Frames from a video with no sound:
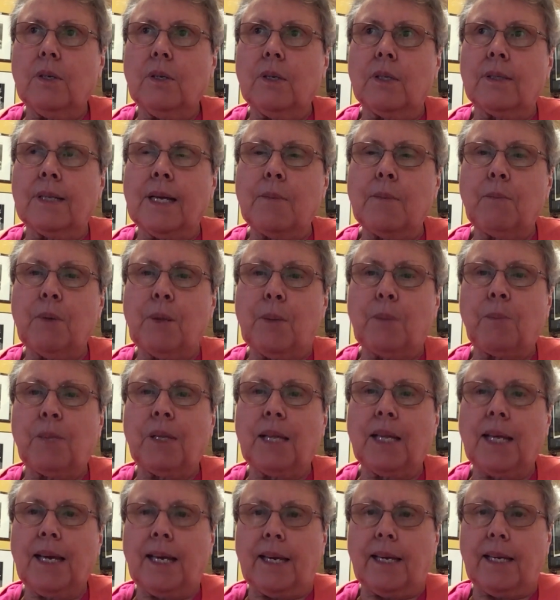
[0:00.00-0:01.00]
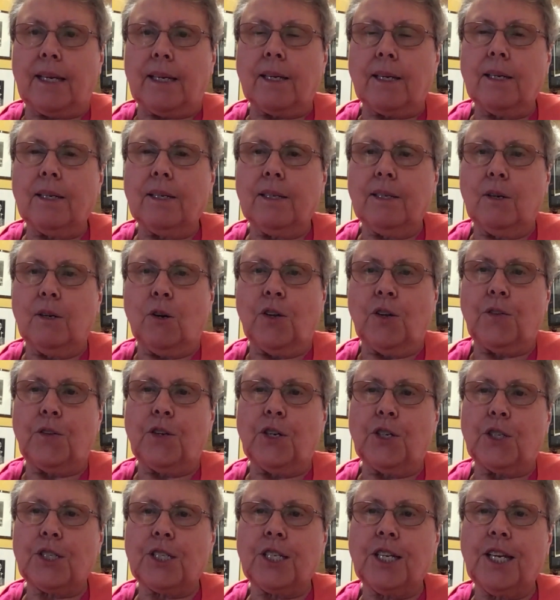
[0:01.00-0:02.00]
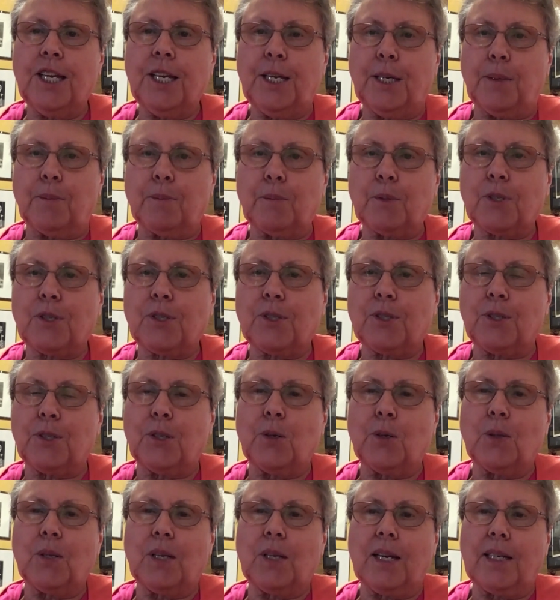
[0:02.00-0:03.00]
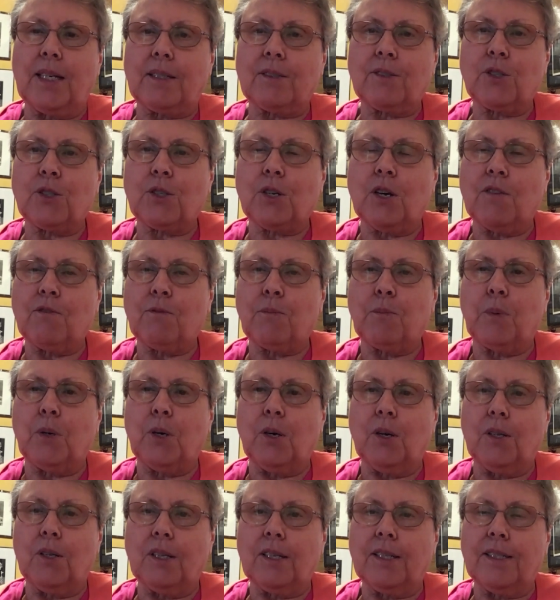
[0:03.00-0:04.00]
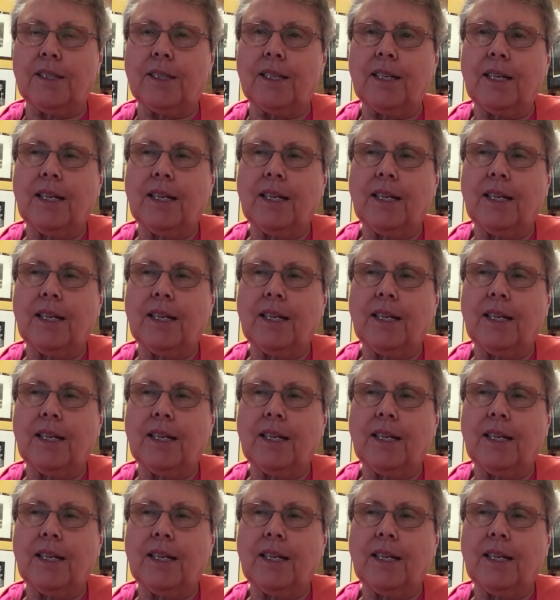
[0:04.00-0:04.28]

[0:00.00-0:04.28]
let me play on their teams, like softball and,